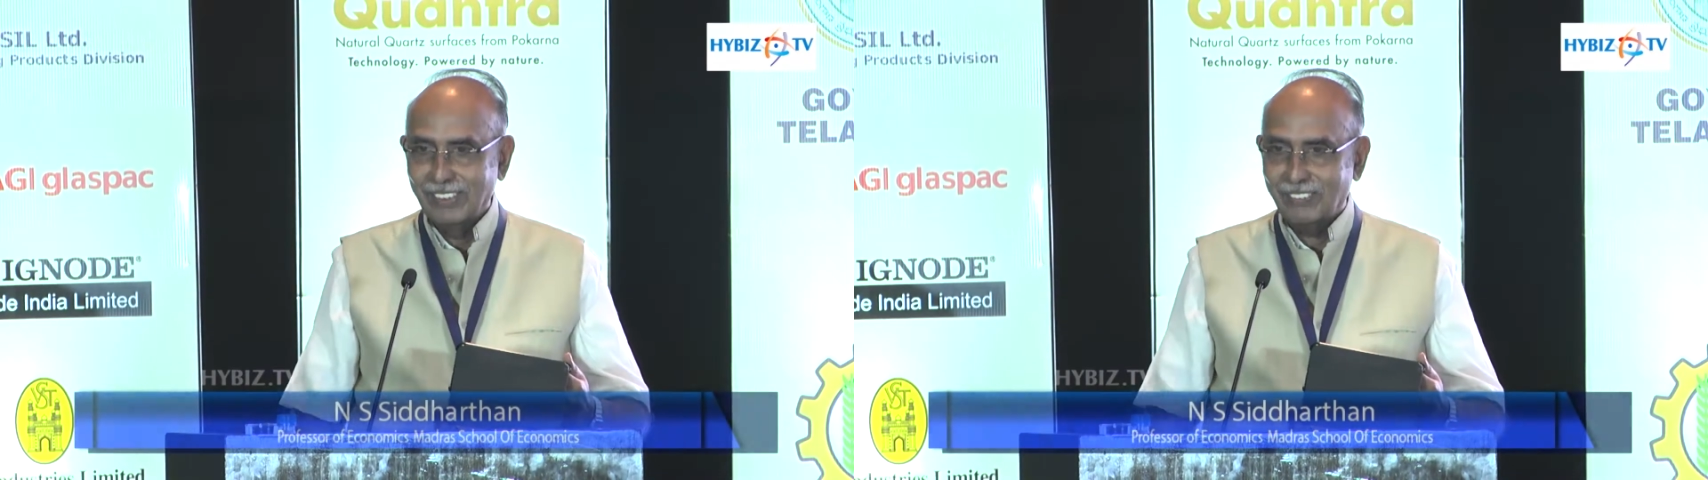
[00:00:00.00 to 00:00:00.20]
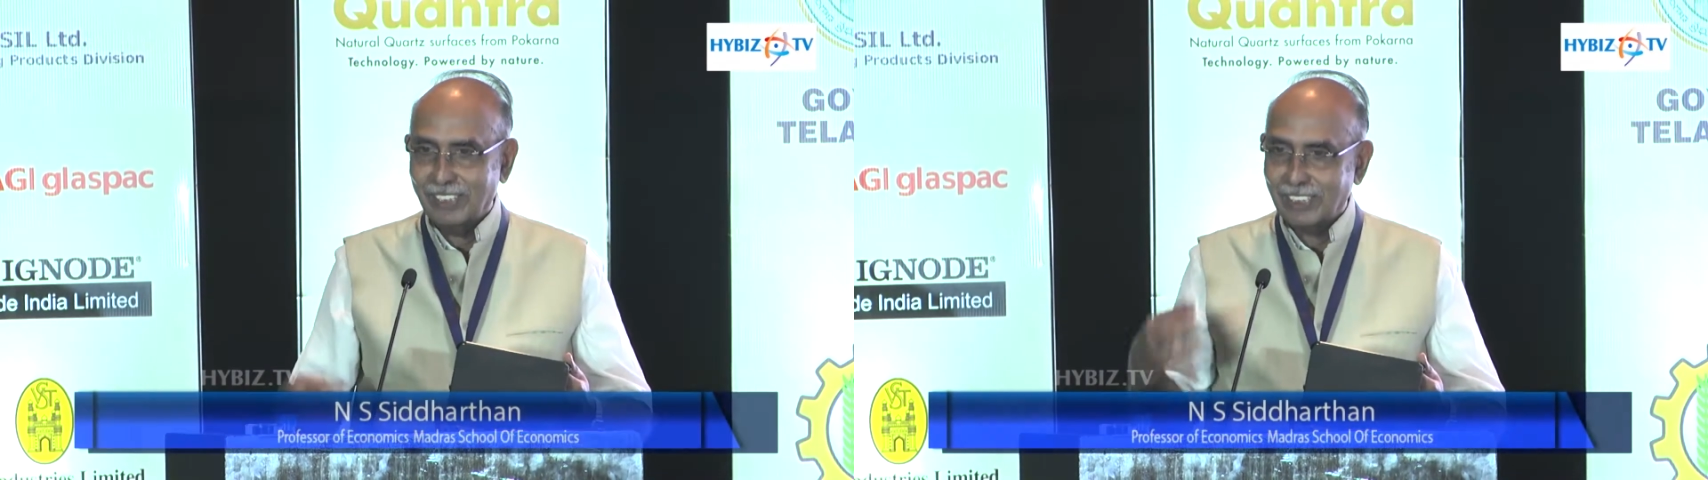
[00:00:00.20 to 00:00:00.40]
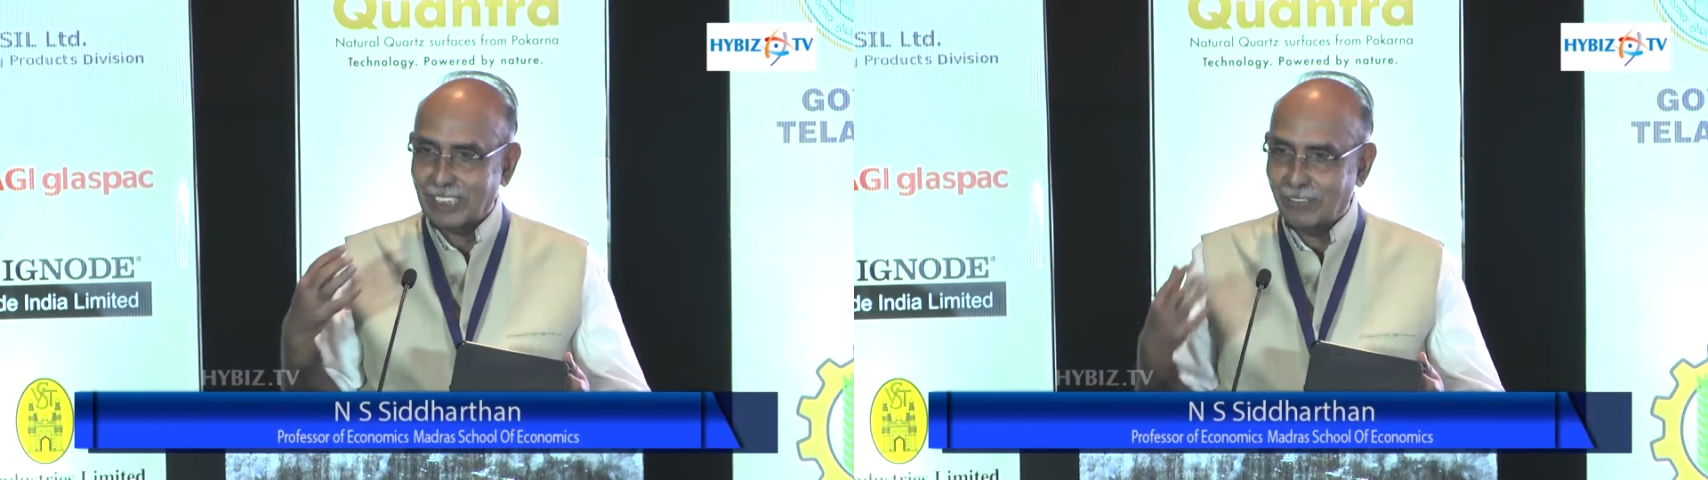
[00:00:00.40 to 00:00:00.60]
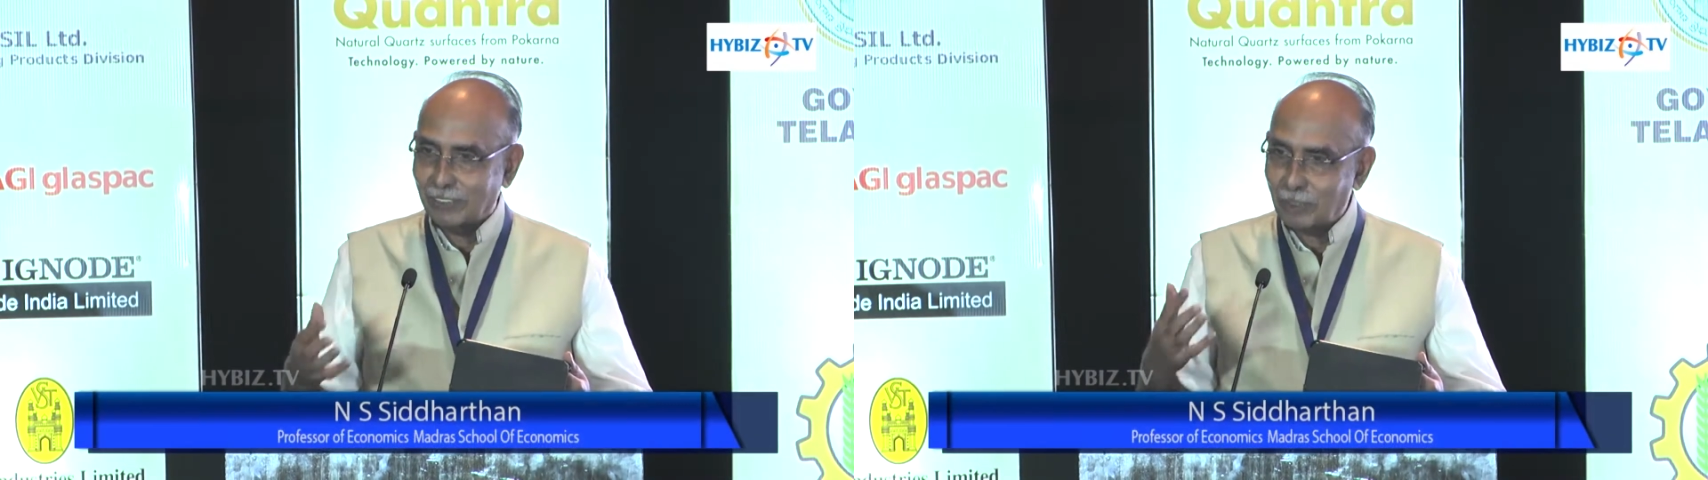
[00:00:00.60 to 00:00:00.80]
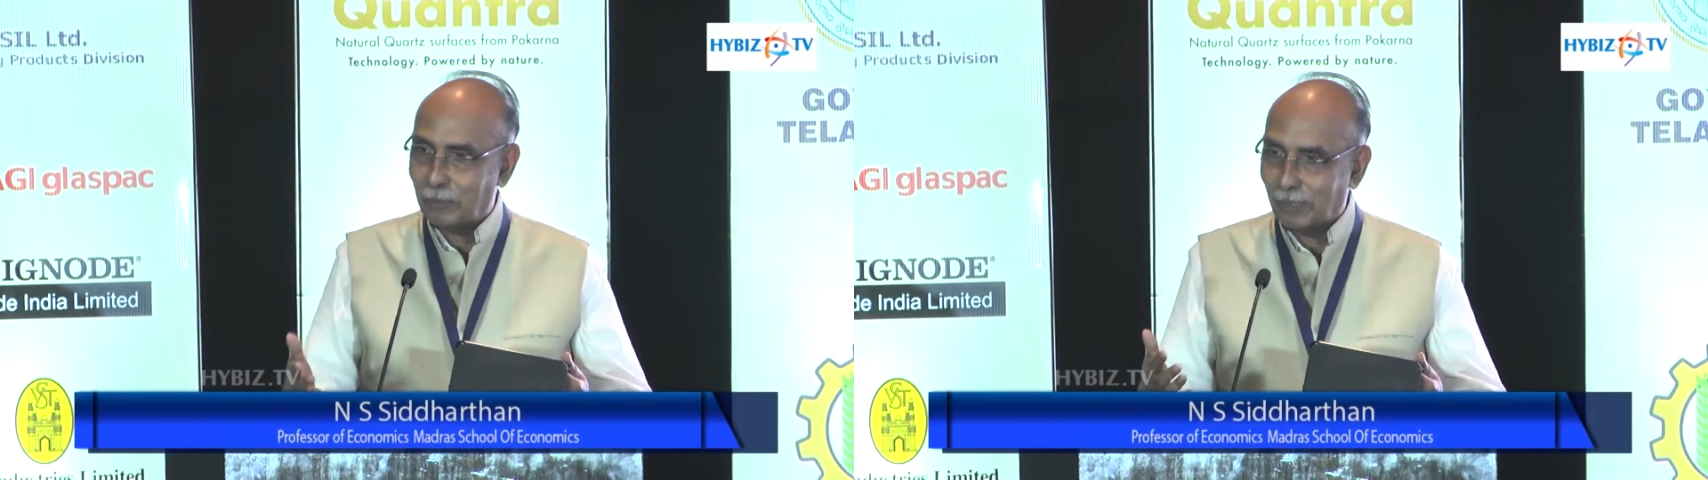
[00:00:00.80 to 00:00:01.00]
because some of
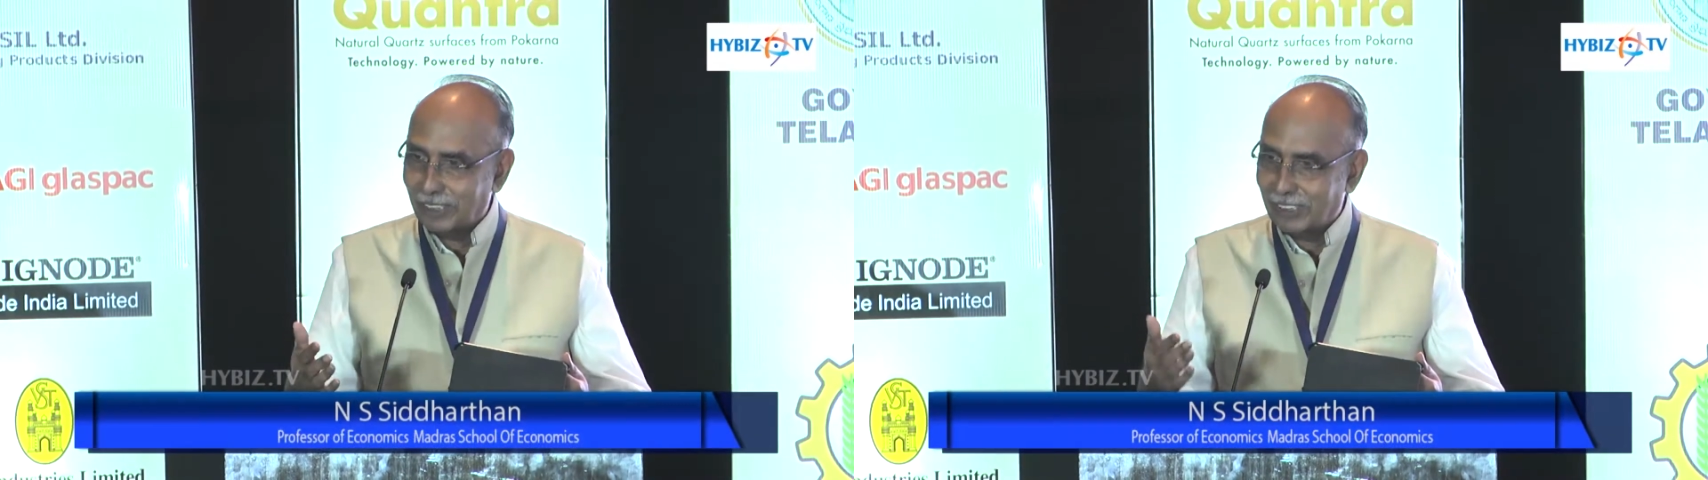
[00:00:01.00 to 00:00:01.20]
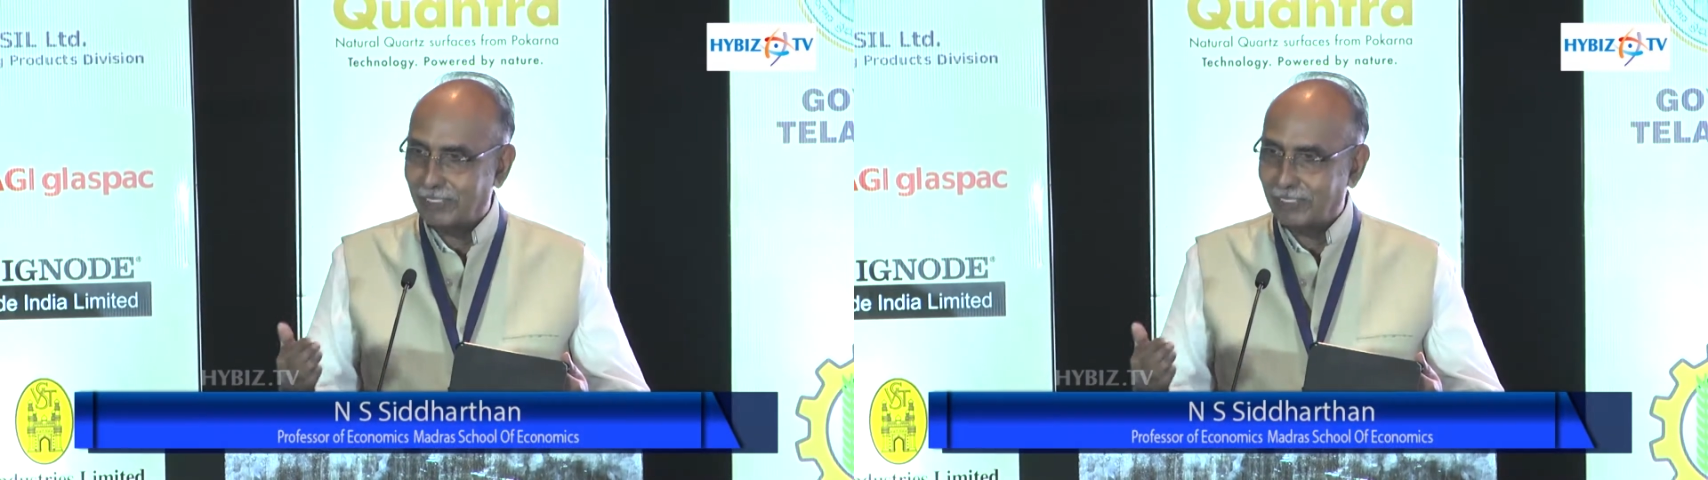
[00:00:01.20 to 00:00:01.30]
the points